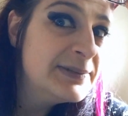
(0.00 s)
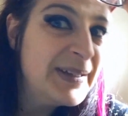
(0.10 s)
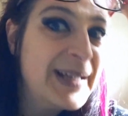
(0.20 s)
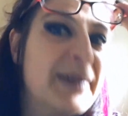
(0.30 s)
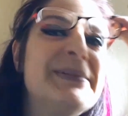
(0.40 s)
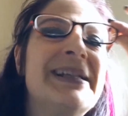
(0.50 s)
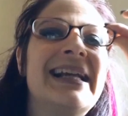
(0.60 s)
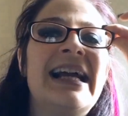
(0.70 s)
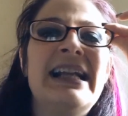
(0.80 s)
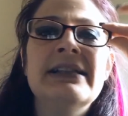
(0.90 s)
Makeup done
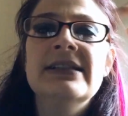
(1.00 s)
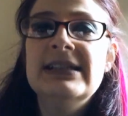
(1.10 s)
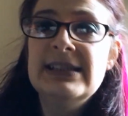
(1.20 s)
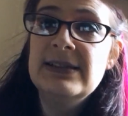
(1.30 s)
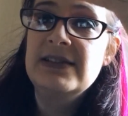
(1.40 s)
again, it's